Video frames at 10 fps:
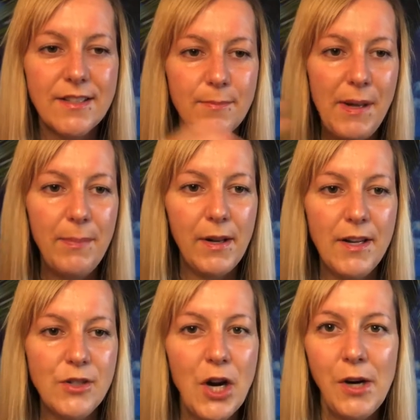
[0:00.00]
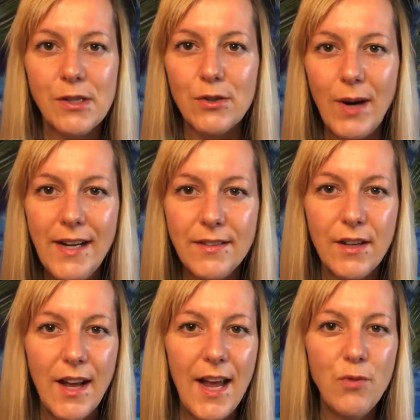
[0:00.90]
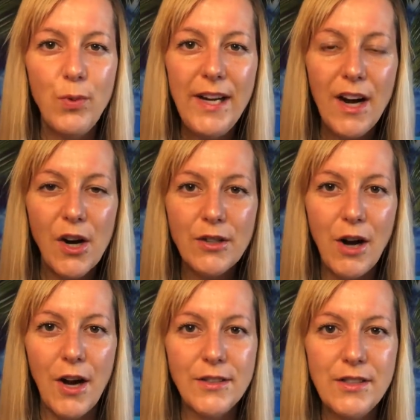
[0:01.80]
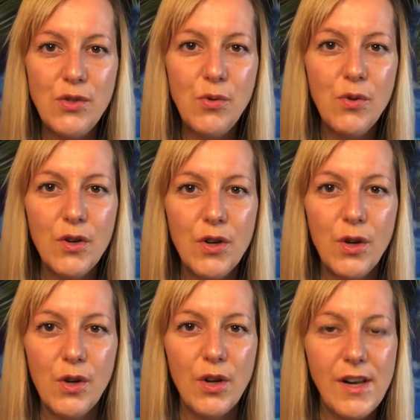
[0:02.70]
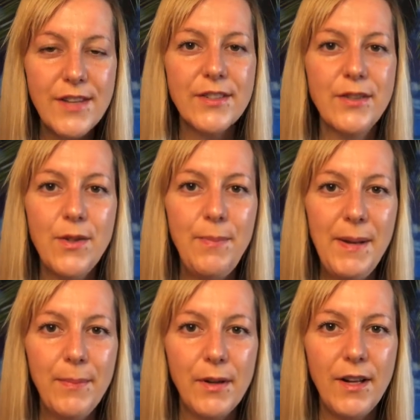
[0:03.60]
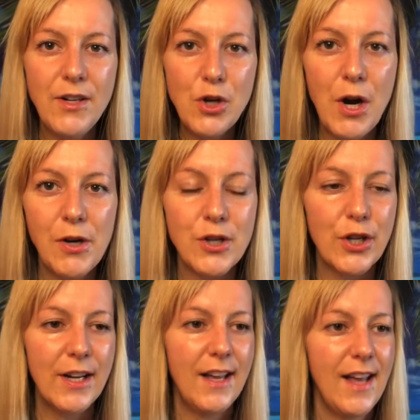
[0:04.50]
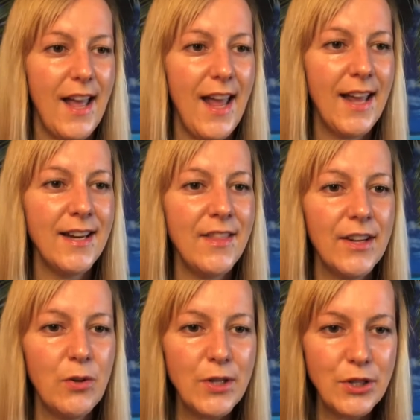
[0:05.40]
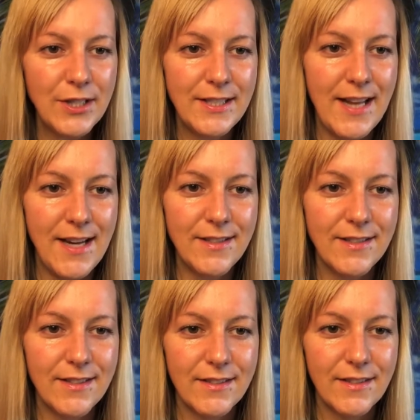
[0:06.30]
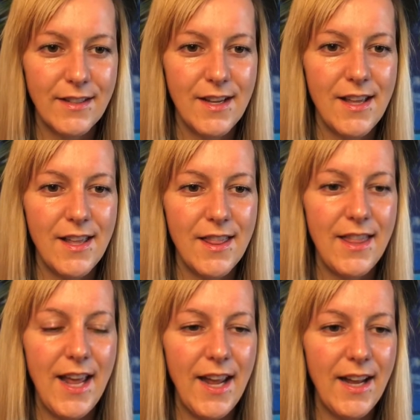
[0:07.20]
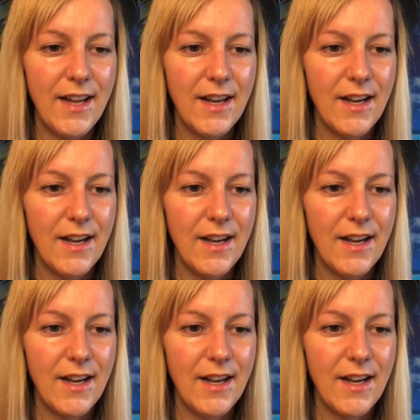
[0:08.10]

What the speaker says: people in charge, right? And we are taught to listen to the people in charge. And in the Christian sense, they